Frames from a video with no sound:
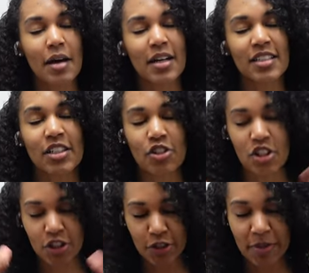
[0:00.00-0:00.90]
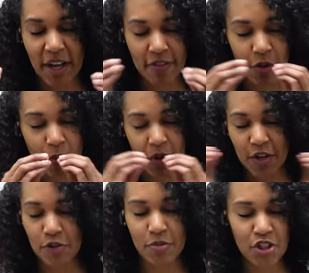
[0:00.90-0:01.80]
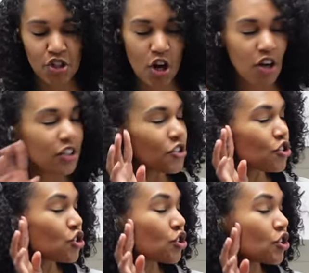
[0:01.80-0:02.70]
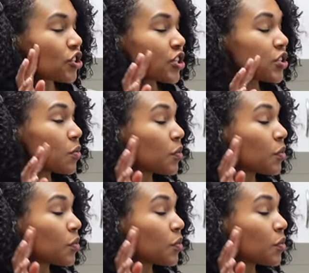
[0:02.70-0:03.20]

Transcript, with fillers: I said, girl, you've been having way too much chocolate and sugar this